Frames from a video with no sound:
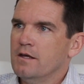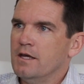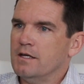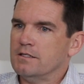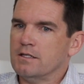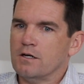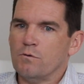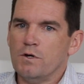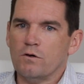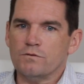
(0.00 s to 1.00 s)

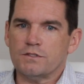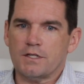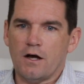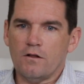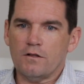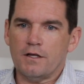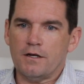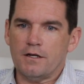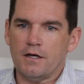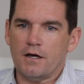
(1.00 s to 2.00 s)
And we don't sell,
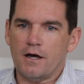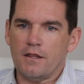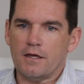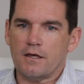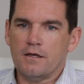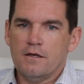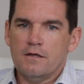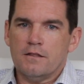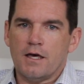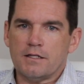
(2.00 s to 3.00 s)
and I think
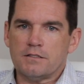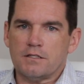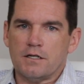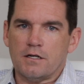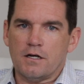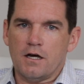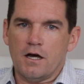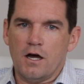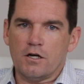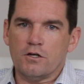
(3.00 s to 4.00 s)
that's
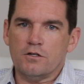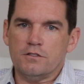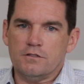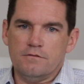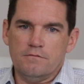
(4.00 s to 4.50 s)
a good